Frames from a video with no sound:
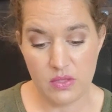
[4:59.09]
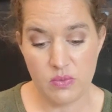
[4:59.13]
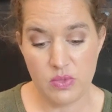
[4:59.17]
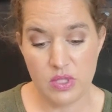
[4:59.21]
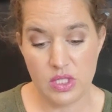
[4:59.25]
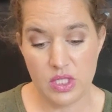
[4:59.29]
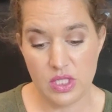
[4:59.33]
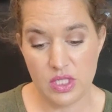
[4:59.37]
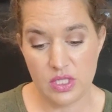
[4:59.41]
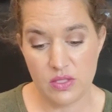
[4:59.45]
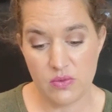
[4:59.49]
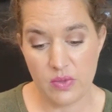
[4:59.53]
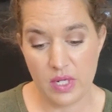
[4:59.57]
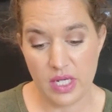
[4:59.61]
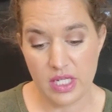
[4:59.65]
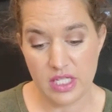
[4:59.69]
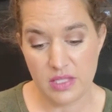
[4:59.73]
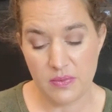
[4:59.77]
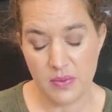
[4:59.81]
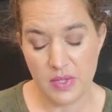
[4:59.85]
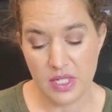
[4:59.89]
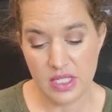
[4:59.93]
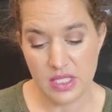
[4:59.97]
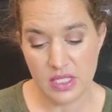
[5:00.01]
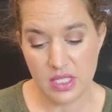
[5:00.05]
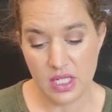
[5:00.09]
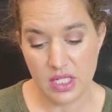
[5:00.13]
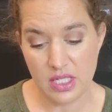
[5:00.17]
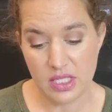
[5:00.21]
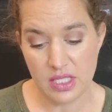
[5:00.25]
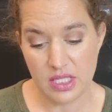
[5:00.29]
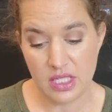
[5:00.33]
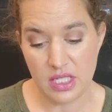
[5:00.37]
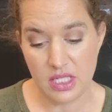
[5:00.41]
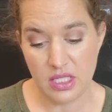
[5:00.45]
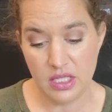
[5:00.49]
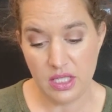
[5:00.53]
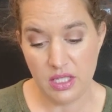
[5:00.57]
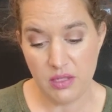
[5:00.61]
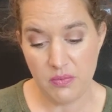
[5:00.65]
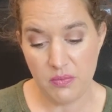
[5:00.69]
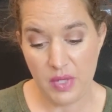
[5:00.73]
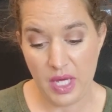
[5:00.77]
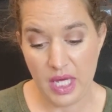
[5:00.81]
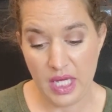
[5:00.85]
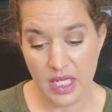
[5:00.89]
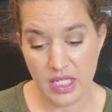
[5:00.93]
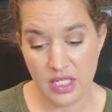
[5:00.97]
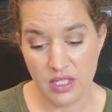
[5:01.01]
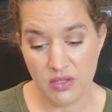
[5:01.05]
which is raspberry sauce key lime
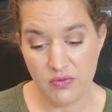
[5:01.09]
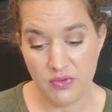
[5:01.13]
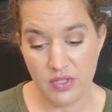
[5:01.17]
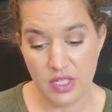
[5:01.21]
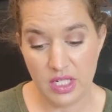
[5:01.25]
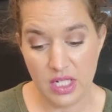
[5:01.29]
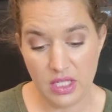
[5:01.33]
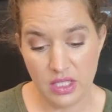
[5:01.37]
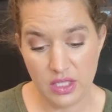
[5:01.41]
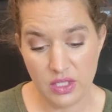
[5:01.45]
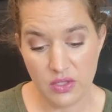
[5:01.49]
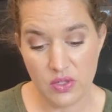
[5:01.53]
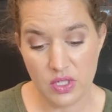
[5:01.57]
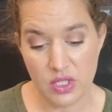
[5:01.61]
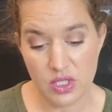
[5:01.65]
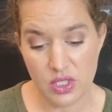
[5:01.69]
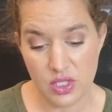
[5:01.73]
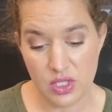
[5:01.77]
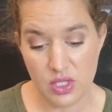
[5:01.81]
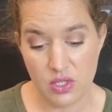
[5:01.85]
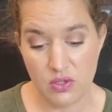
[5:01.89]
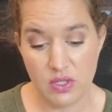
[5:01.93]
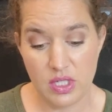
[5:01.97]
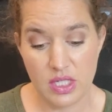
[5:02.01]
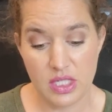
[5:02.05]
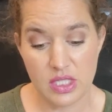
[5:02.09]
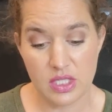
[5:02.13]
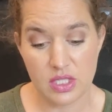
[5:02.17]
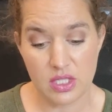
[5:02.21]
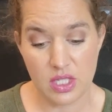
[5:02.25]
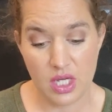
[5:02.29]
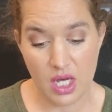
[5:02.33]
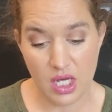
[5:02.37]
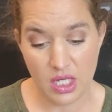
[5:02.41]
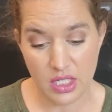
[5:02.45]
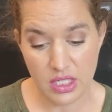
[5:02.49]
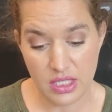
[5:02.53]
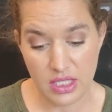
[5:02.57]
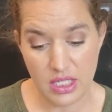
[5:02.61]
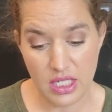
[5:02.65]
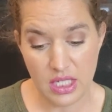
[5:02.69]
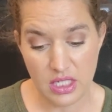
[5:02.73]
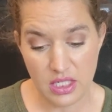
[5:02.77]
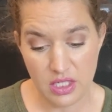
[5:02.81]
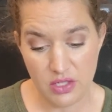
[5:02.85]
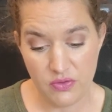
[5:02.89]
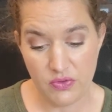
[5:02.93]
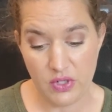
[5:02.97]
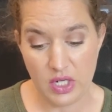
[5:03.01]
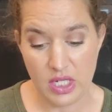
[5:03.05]
pie, vanilla crunch donuts, cotton
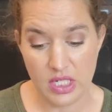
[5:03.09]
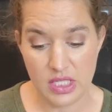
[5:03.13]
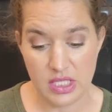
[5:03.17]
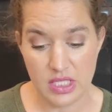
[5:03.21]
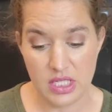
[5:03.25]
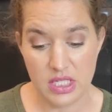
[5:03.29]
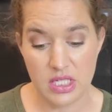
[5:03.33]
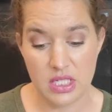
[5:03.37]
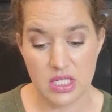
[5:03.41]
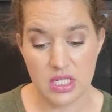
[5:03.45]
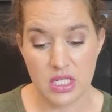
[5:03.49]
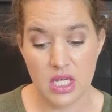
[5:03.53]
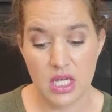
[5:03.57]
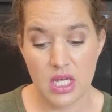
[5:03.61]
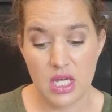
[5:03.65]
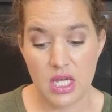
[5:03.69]
candy frosting,